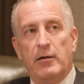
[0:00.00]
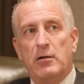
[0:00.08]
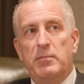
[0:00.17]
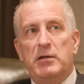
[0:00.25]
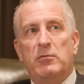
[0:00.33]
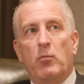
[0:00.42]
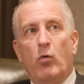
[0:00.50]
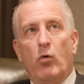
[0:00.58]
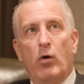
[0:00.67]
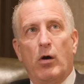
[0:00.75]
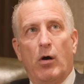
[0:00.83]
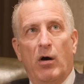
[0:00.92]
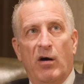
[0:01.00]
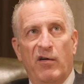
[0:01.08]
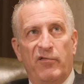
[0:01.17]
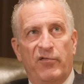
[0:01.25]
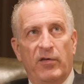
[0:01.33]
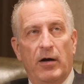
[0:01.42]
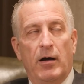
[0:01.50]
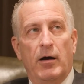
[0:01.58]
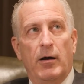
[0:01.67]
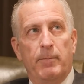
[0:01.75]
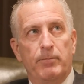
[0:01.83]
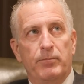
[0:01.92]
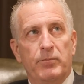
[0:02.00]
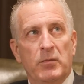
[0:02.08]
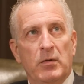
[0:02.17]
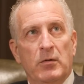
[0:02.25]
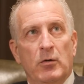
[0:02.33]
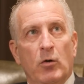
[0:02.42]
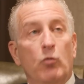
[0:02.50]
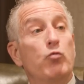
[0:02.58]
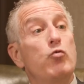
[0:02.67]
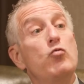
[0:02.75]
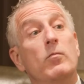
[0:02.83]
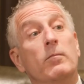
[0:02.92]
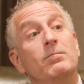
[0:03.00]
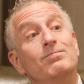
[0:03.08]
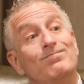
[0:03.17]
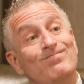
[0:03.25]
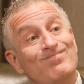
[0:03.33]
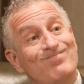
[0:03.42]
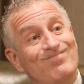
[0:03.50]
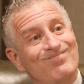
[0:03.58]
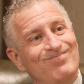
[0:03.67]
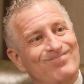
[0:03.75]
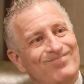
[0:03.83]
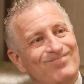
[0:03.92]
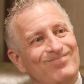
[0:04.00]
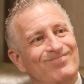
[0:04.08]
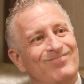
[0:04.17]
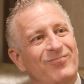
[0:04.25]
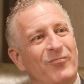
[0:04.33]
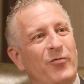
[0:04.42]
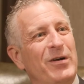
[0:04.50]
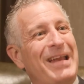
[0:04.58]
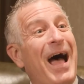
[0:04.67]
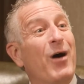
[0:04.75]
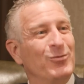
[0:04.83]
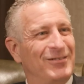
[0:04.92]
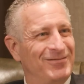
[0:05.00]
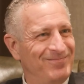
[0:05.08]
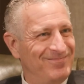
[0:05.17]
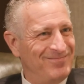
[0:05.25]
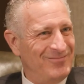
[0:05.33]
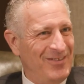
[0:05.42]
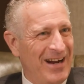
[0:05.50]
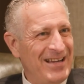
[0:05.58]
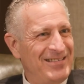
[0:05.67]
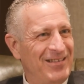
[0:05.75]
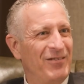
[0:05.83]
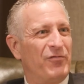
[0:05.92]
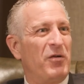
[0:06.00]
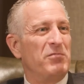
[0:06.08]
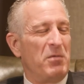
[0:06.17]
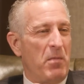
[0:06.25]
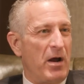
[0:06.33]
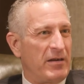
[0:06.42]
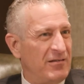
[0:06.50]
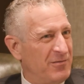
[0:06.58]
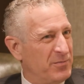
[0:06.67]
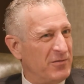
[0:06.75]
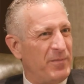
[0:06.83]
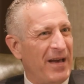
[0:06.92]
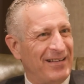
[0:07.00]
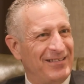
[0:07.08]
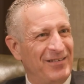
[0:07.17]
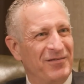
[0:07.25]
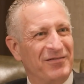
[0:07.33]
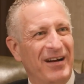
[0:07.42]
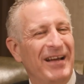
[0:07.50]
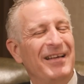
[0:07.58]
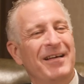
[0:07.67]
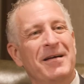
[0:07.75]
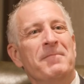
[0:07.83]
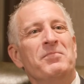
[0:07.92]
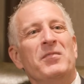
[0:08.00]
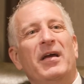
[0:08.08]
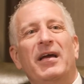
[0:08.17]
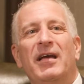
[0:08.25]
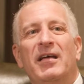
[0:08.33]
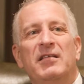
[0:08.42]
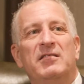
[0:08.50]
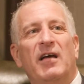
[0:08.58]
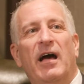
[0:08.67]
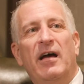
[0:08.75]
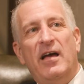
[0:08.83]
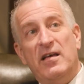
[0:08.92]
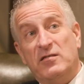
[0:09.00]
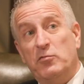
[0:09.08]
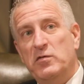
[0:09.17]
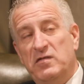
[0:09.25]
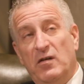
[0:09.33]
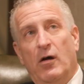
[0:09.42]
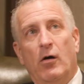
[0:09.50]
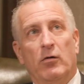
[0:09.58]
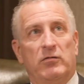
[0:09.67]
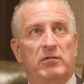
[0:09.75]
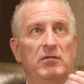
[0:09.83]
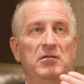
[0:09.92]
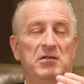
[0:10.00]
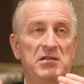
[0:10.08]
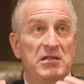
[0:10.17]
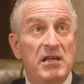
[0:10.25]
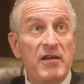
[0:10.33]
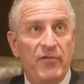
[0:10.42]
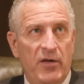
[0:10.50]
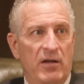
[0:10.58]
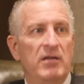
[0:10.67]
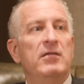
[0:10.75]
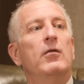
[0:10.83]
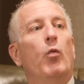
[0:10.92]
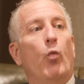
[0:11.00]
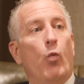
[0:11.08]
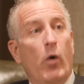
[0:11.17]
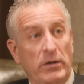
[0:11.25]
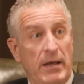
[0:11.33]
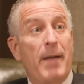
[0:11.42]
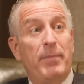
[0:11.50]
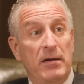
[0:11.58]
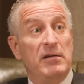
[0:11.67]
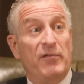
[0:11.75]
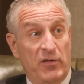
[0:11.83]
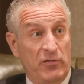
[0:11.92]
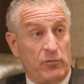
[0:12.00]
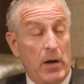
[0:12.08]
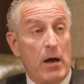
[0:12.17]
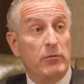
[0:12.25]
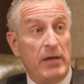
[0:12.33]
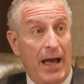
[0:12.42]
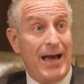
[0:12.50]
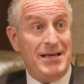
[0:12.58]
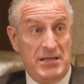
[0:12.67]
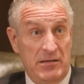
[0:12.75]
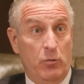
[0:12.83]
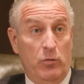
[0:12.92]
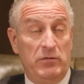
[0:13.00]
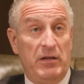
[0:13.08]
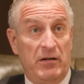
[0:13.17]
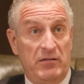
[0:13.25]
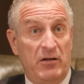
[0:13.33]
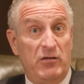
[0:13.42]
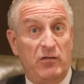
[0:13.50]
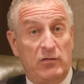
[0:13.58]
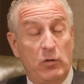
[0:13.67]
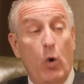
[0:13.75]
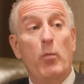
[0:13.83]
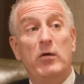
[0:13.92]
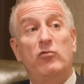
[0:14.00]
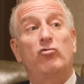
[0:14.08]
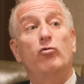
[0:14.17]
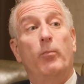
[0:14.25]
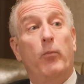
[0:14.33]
little bit more of room for doubt, right, from the market's perspective, right? And as a result, given what happened in the first round, there's so much